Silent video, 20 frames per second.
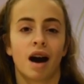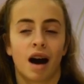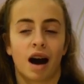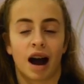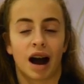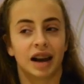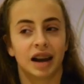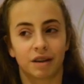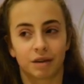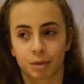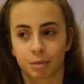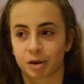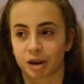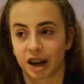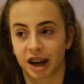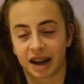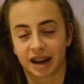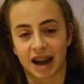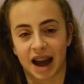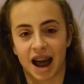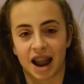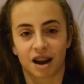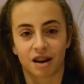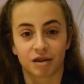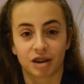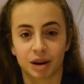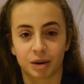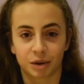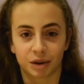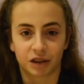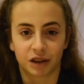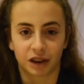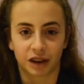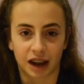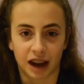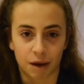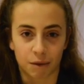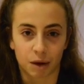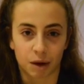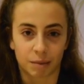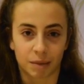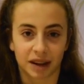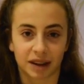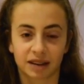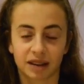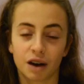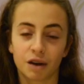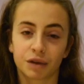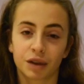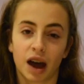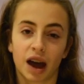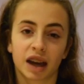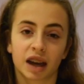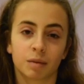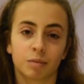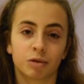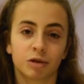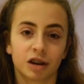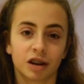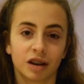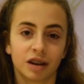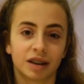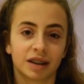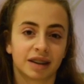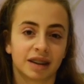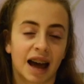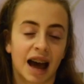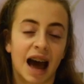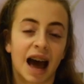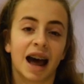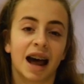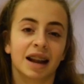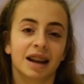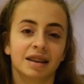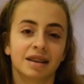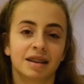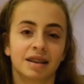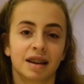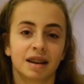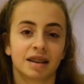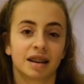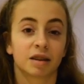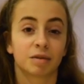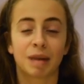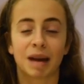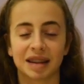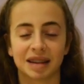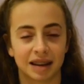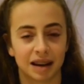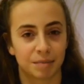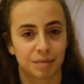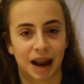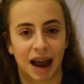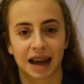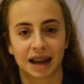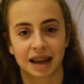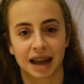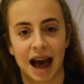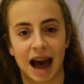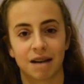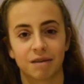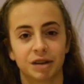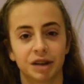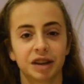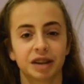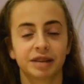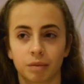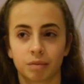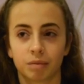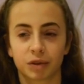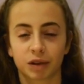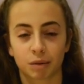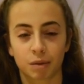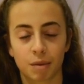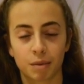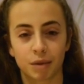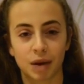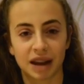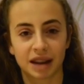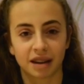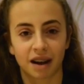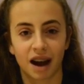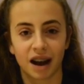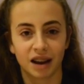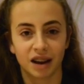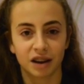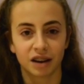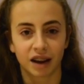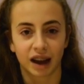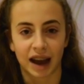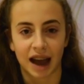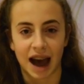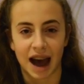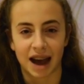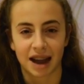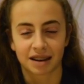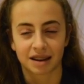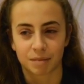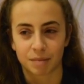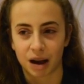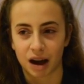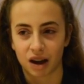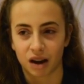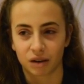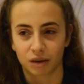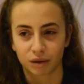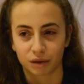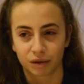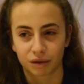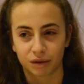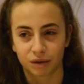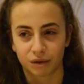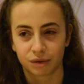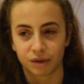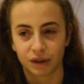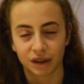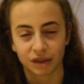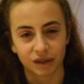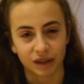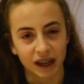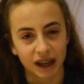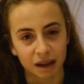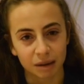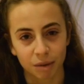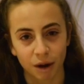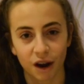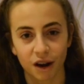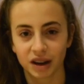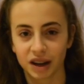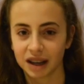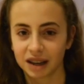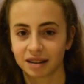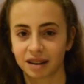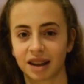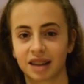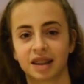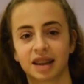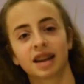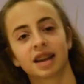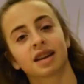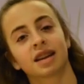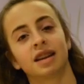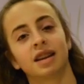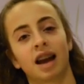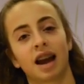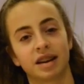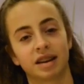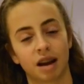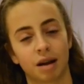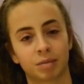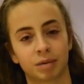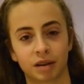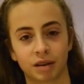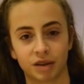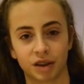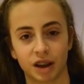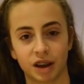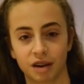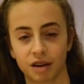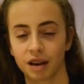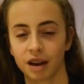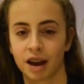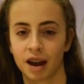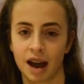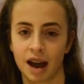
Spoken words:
I love the breed and I really wanted to get one myself that I could produce, and that's basically a blank canvas. So when we went to Ireland I had about 15 ponies I think lined up to view,